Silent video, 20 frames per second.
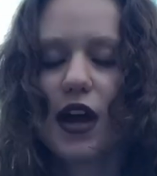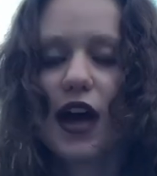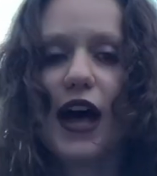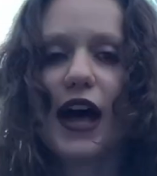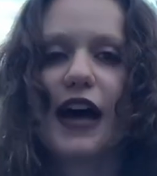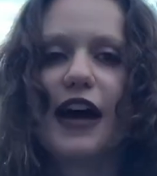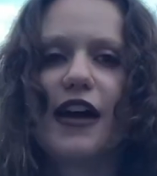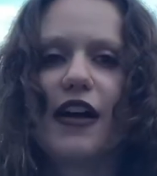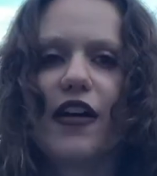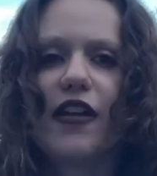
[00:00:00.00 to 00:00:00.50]

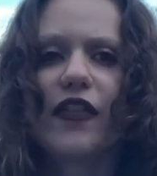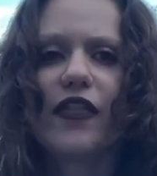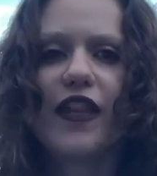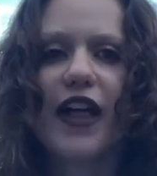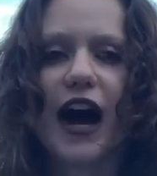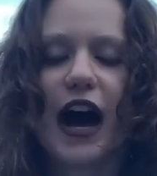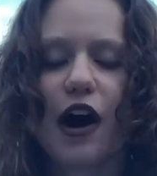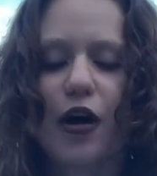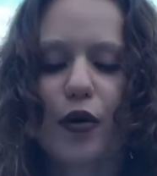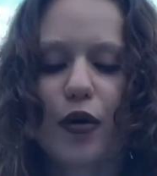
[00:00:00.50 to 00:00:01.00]
And
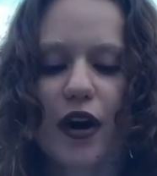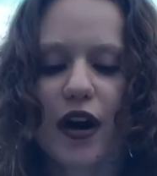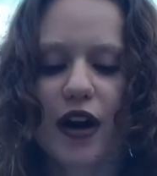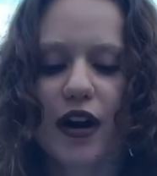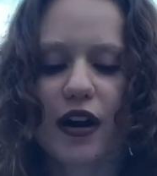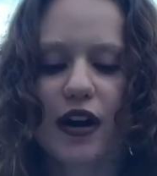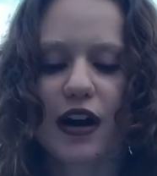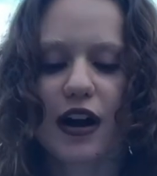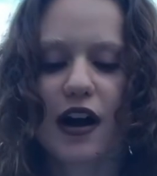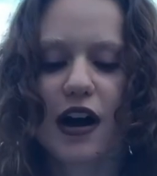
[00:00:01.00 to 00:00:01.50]
now we're
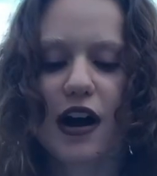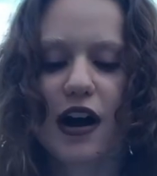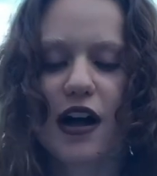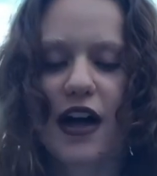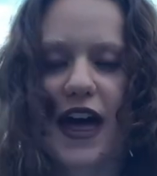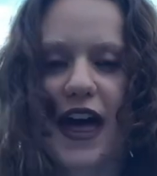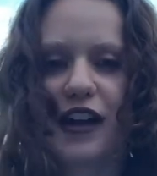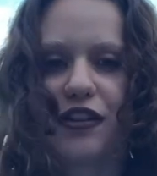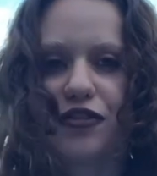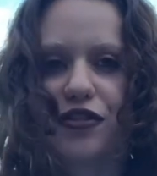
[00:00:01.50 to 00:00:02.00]

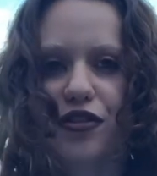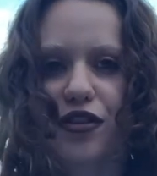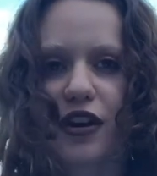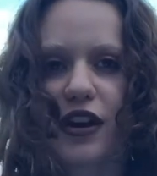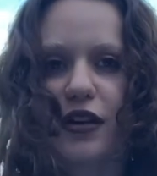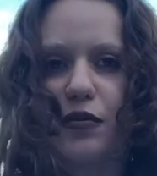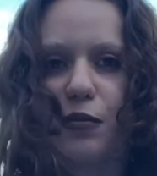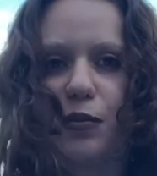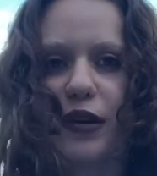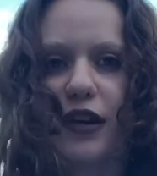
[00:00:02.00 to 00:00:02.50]

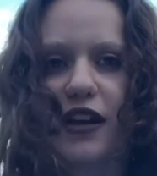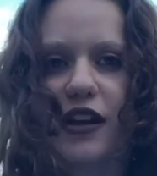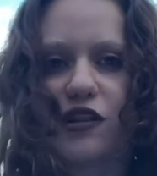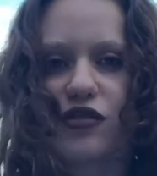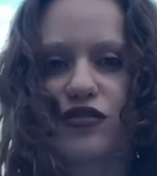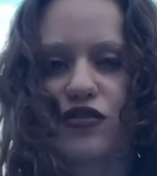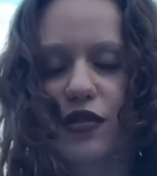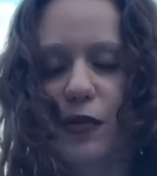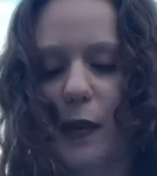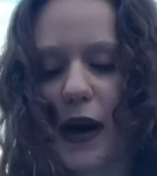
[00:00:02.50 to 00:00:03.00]
entering
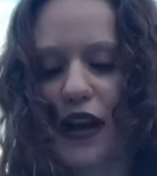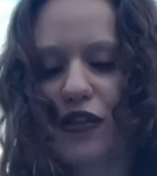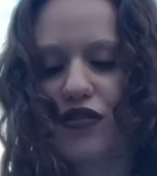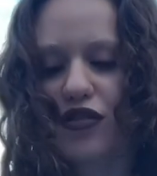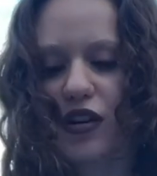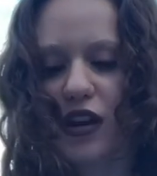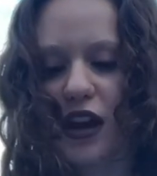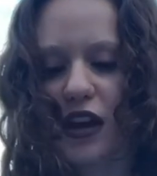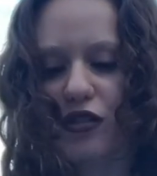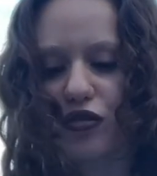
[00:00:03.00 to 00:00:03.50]
Blade's
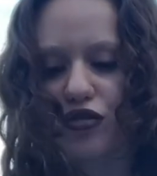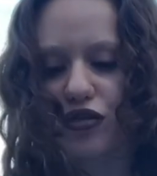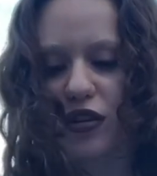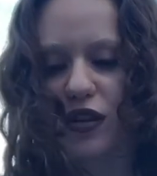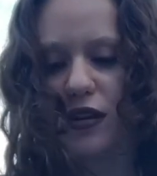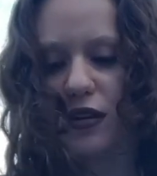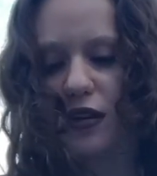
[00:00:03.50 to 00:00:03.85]
imagination,